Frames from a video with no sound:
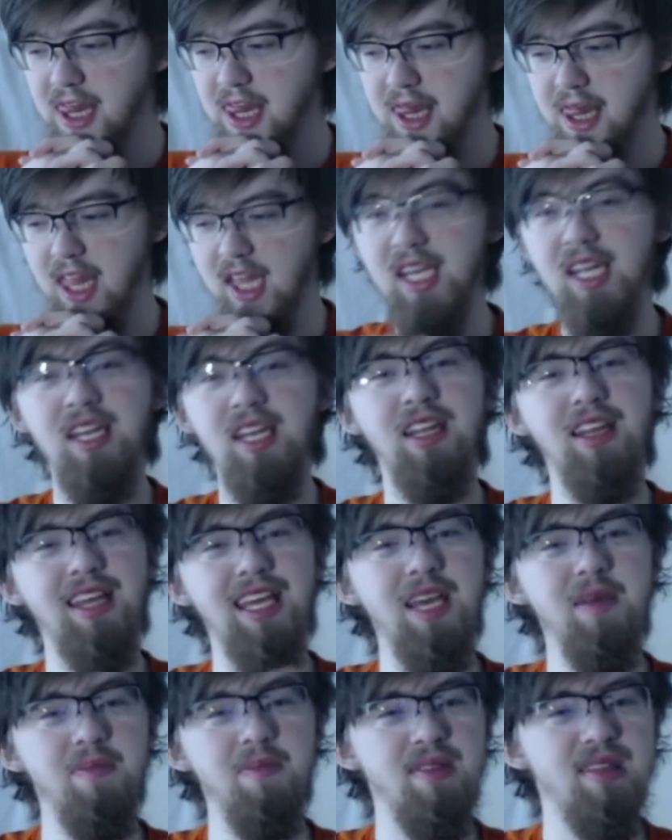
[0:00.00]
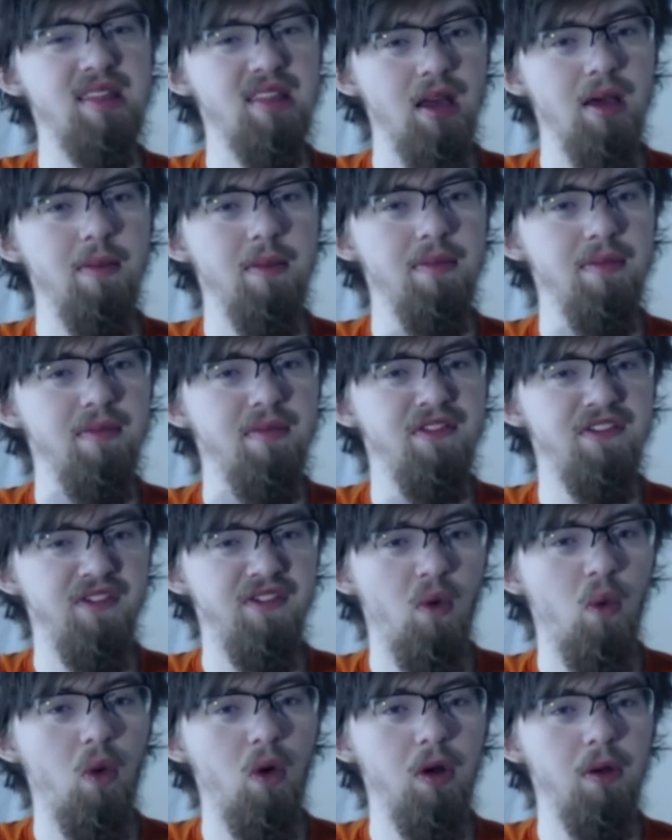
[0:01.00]
they need to keep some
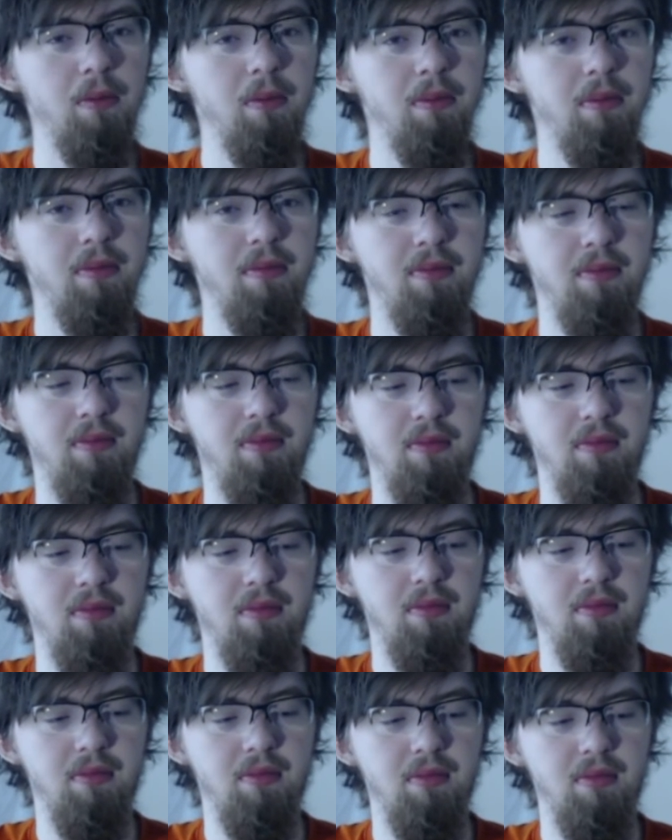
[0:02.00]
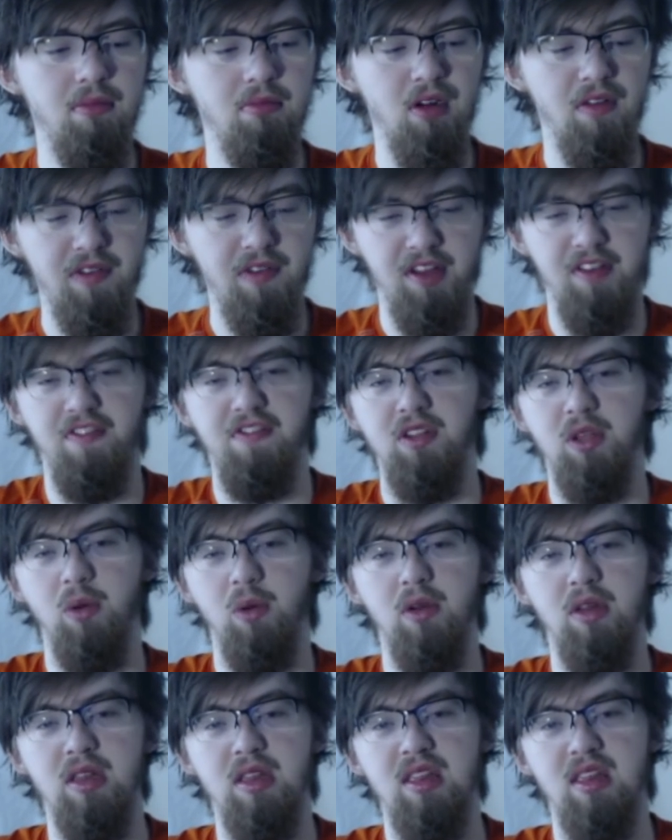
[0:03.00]
form of
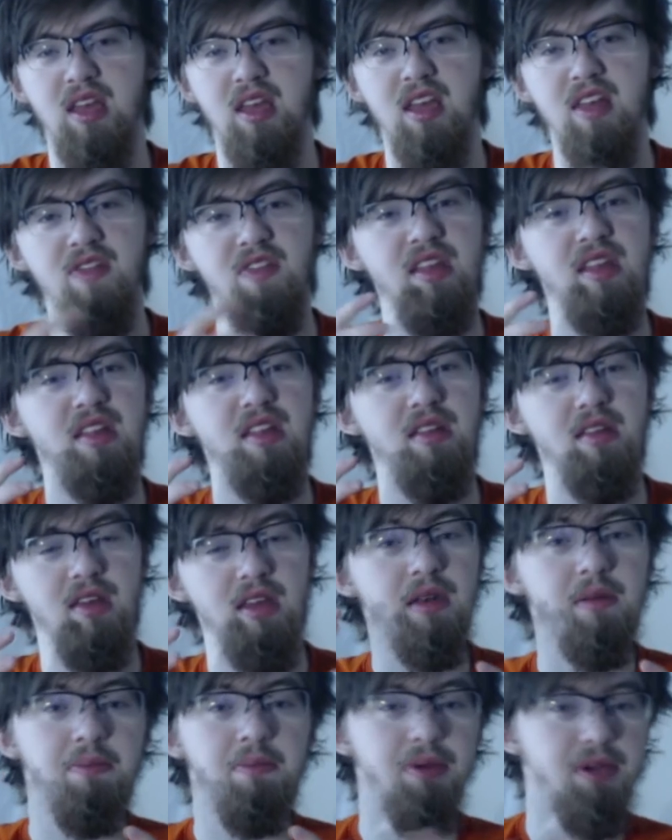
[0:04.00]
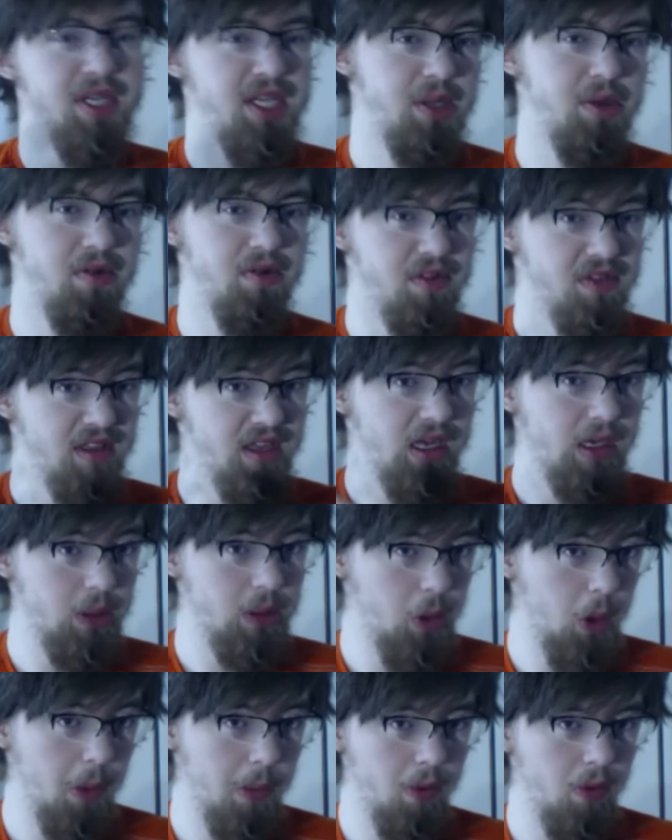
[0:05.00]
influence in particular in the
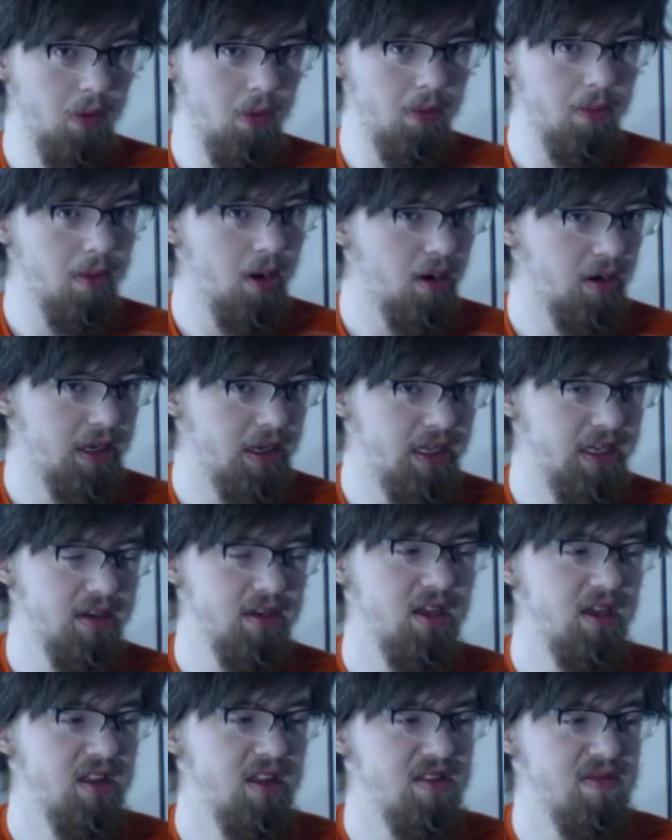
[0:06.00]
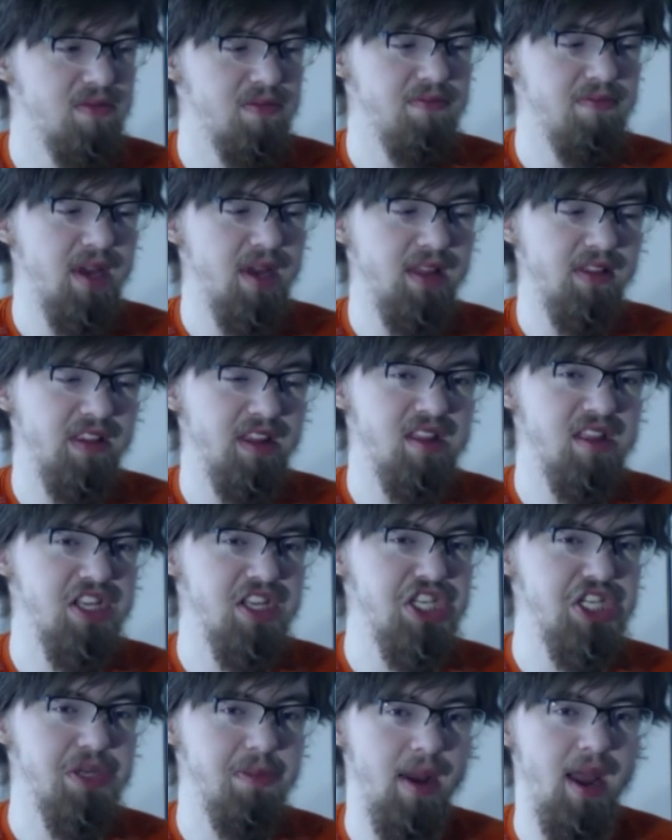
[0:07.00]
global market, because mainly it's
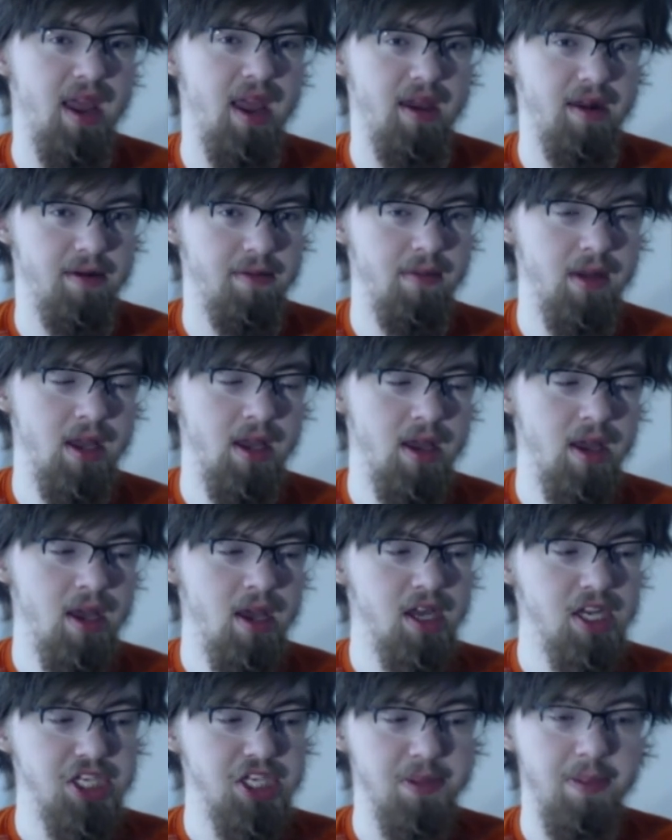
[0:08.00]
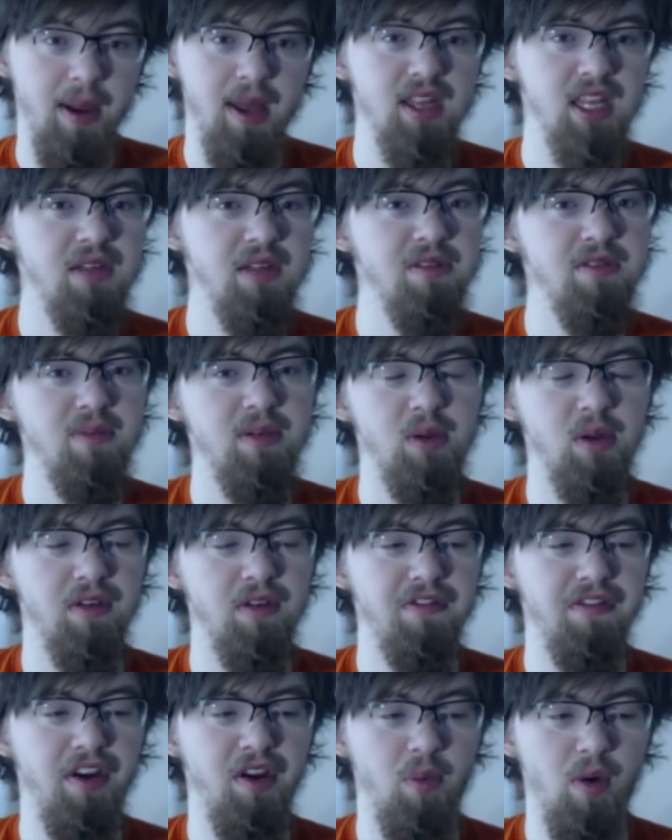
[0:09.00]
Japan. Japan seems to be doing
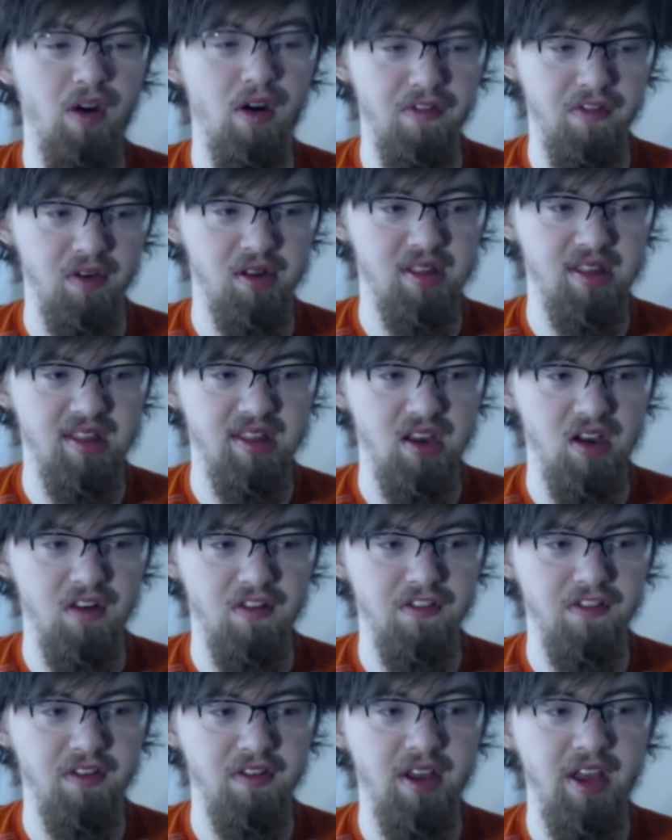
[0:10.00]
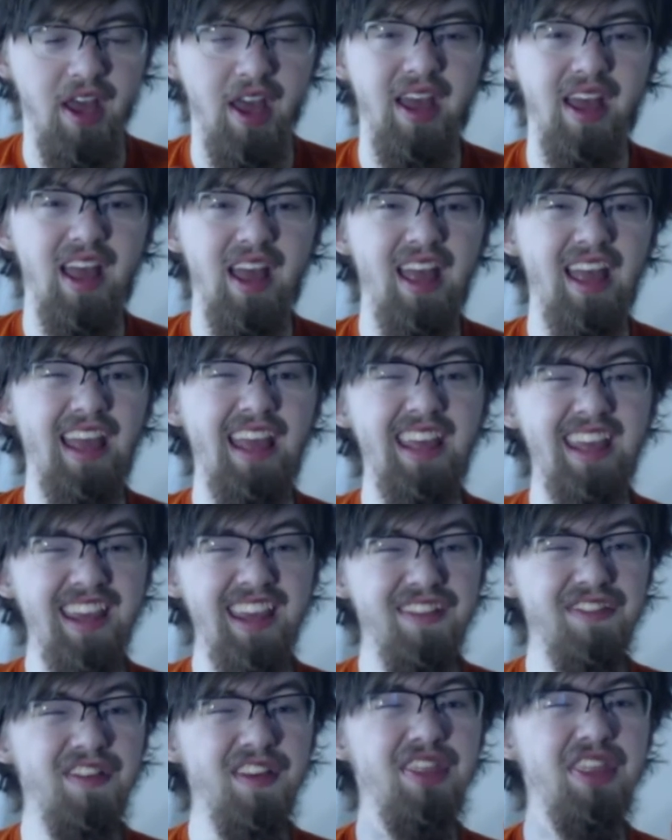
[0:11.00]
very well for itself,
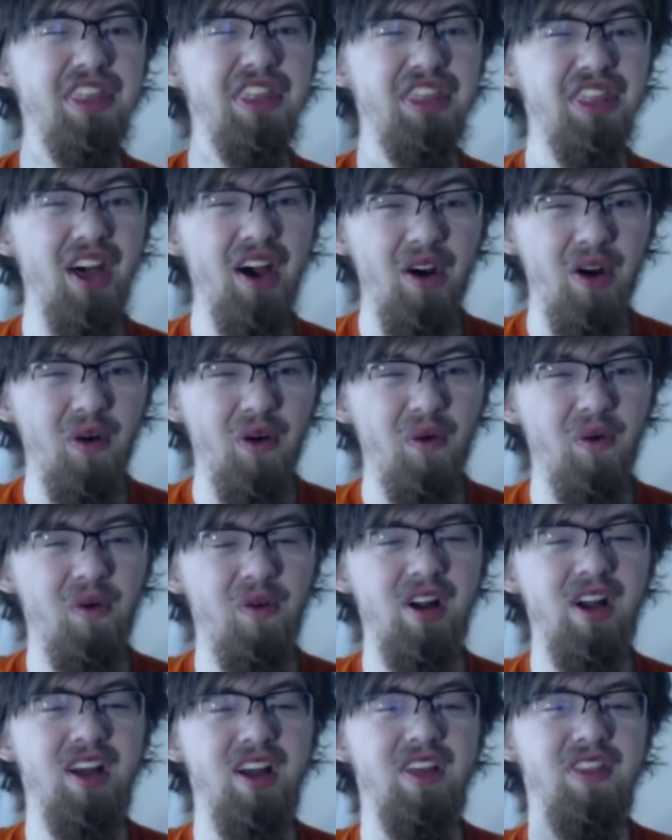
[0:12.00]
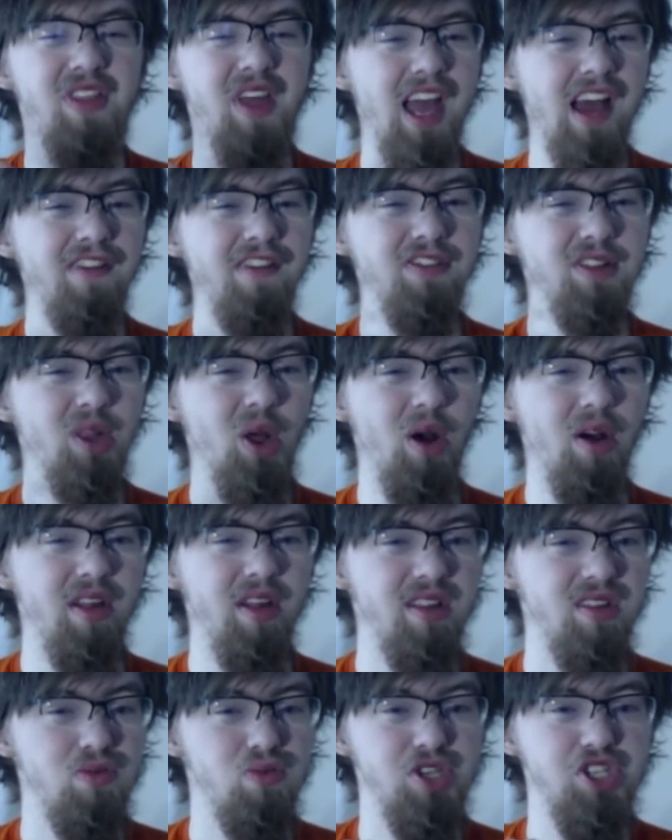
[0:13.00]
even though they have
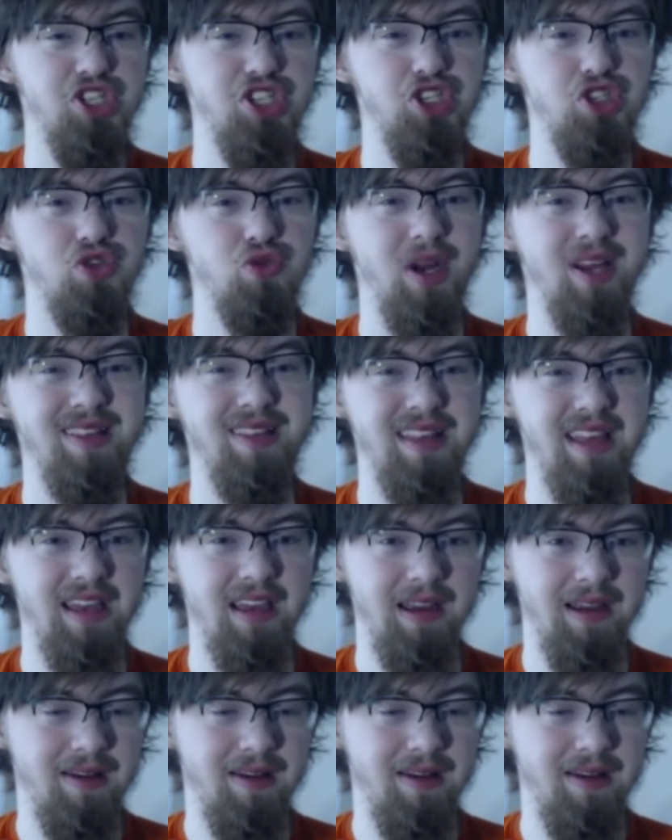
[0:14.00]
laws restricting